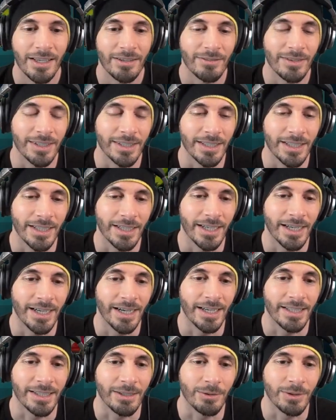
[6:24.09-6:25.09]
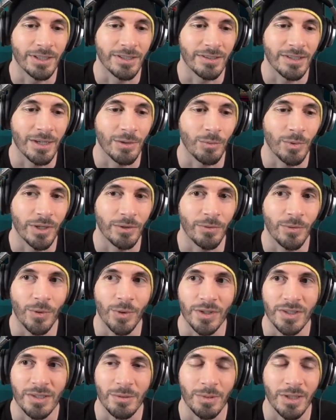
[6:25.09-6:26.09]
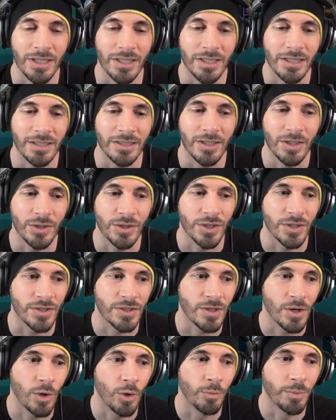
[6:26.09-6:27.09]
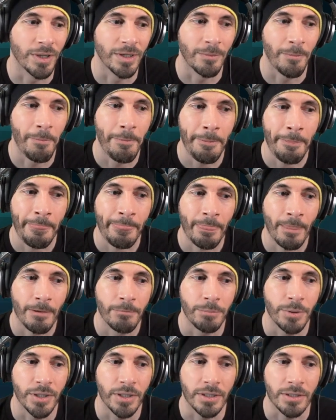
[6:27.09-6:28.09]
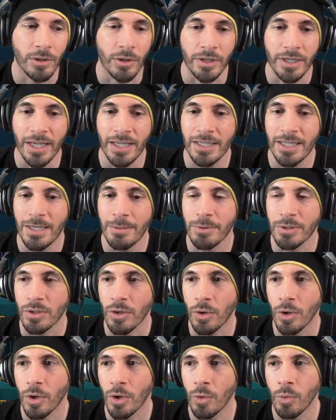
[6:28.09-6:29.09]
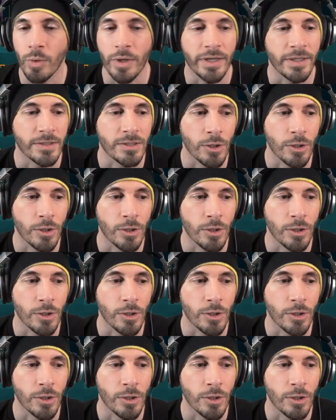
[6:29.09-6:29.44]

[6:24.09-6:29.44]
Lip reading: But yeah, I think we just got to wait for some of the dungeons to open. But Arcane Keep is always